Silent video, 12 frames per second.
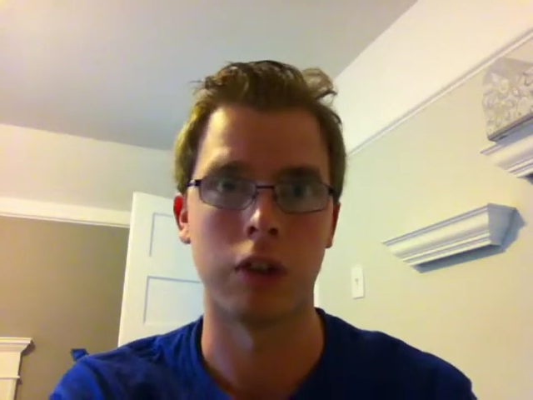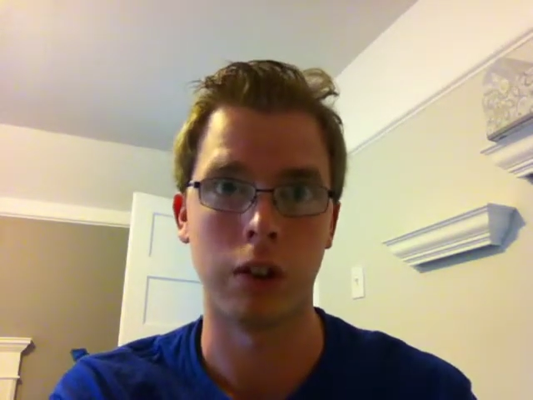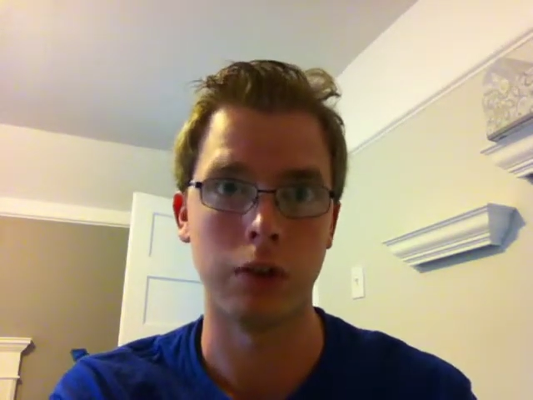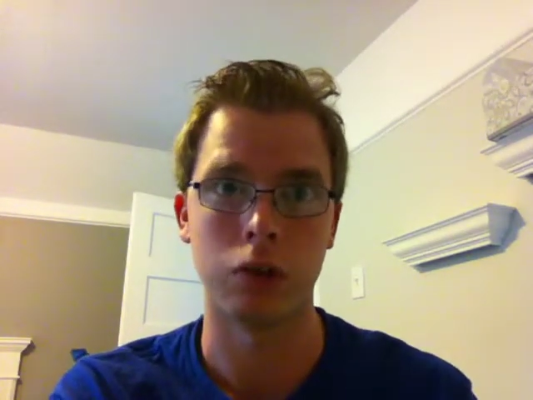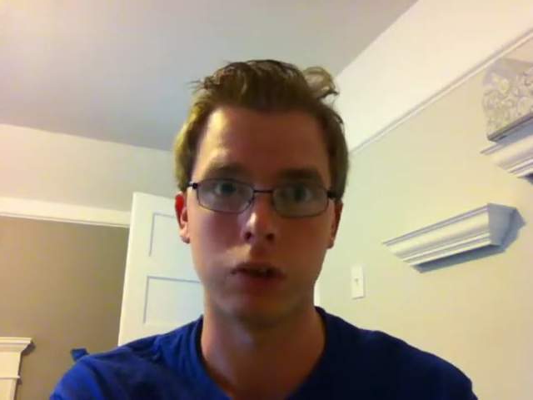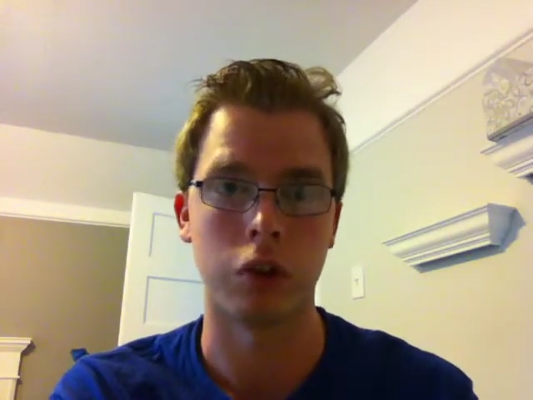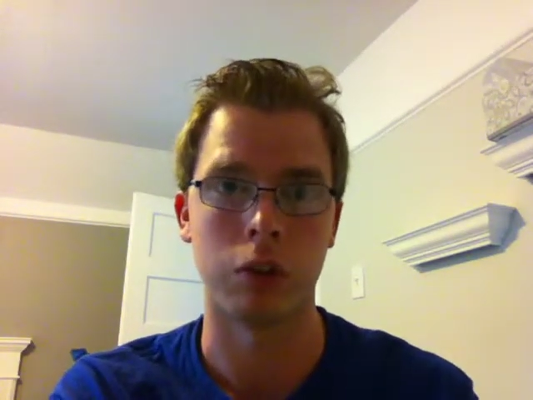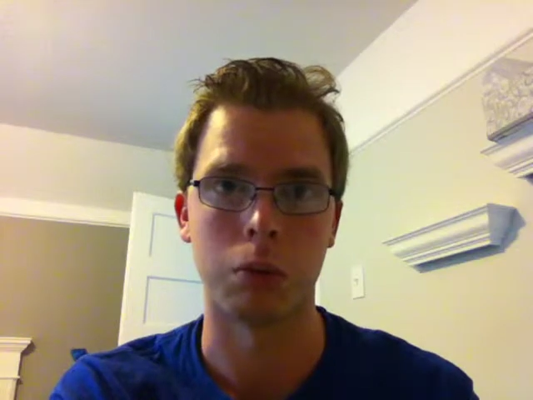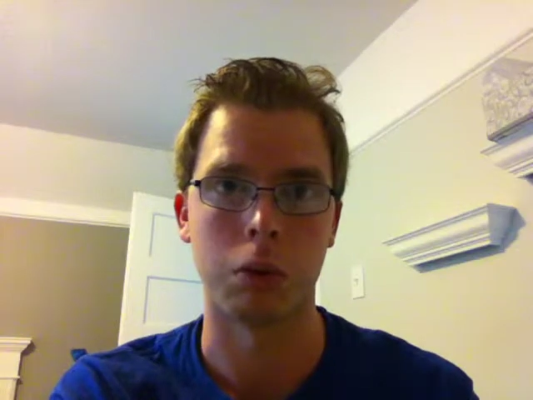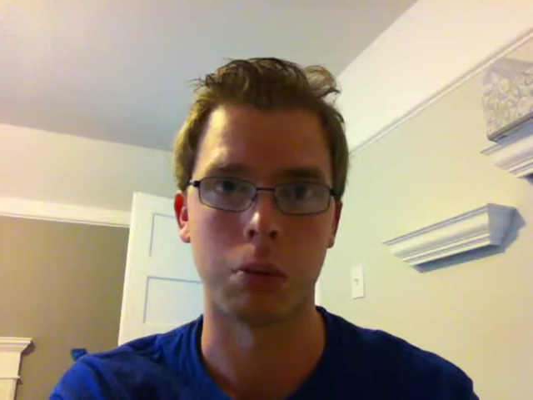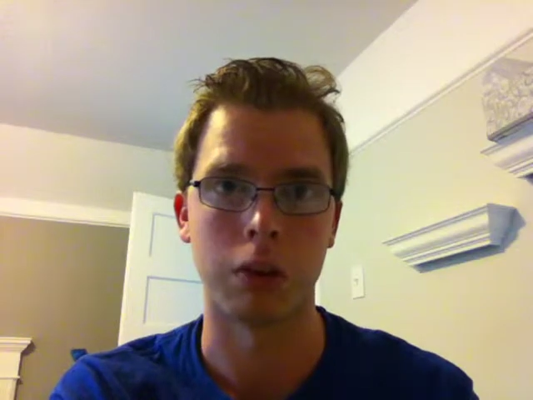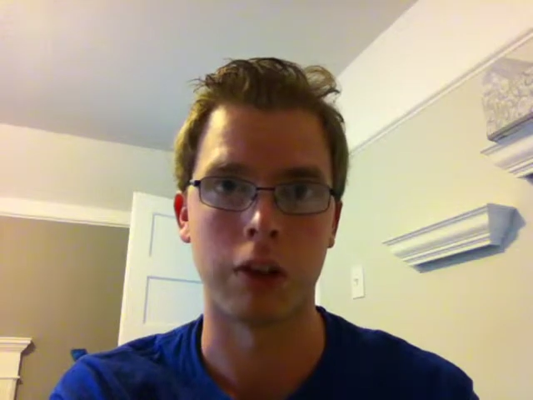loved to have seen
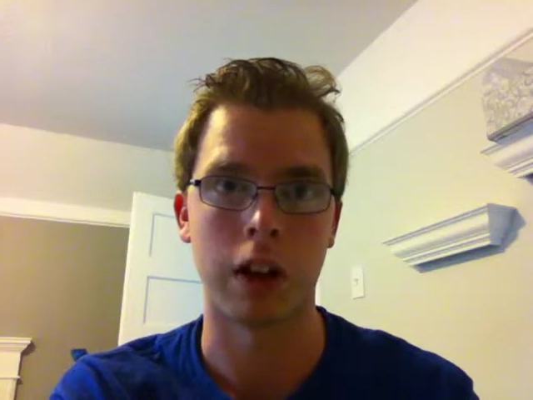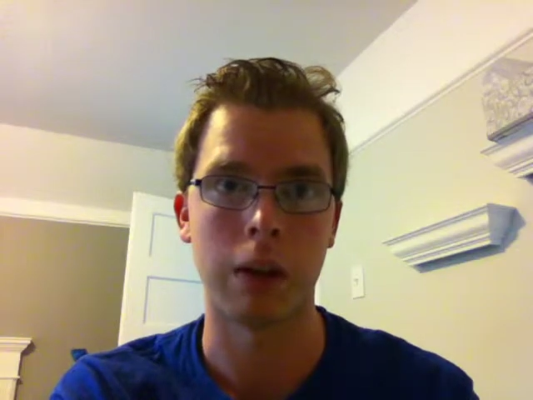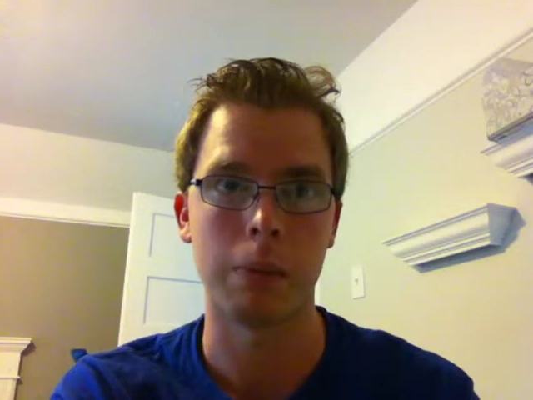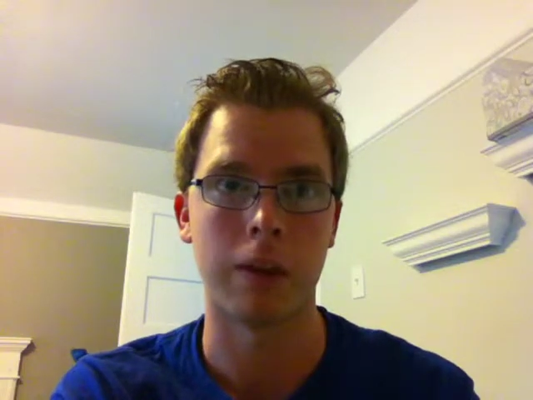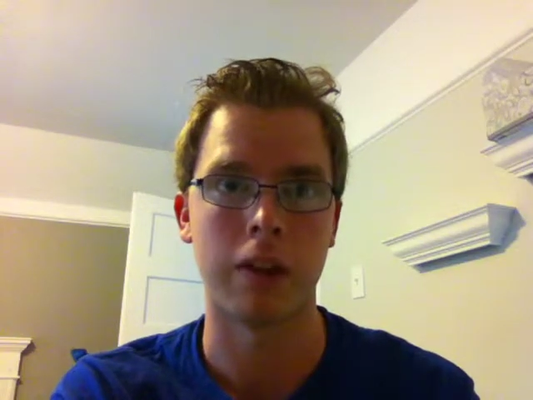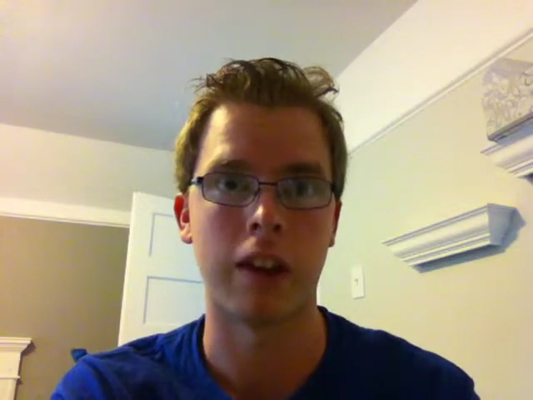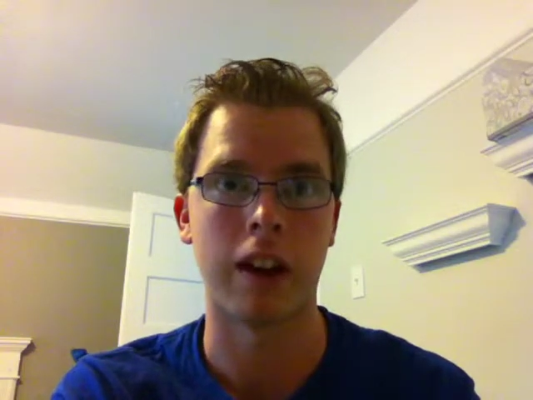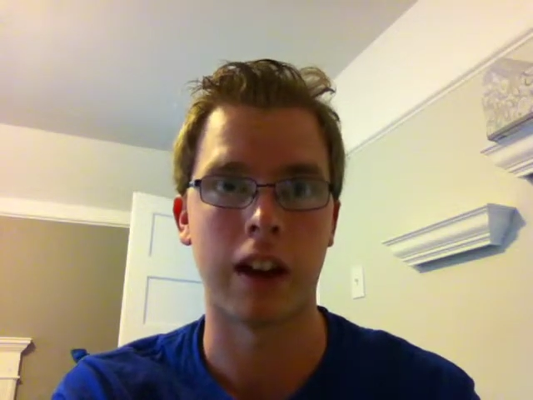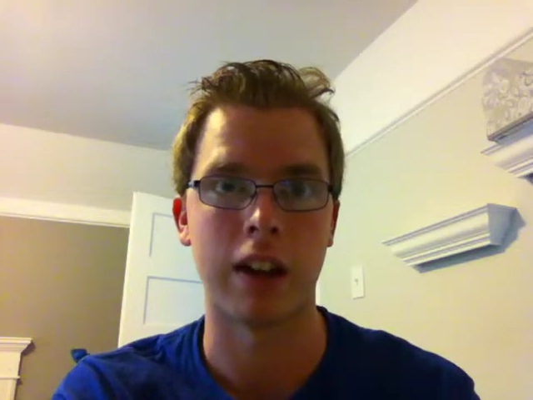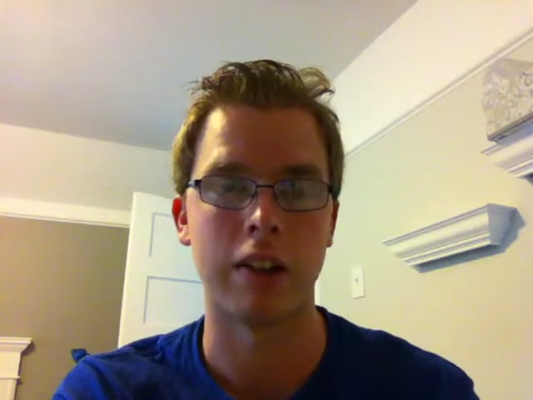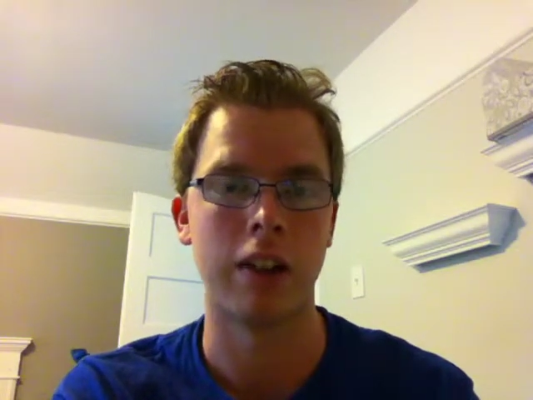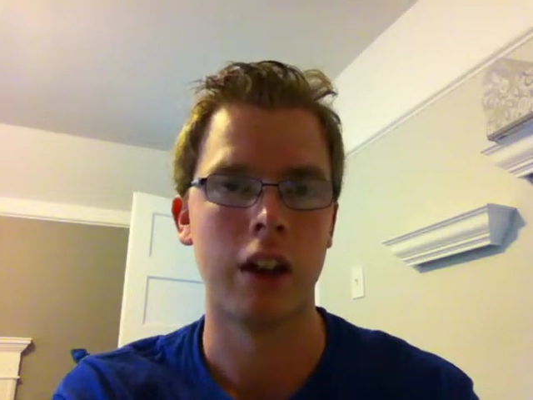what would have happened had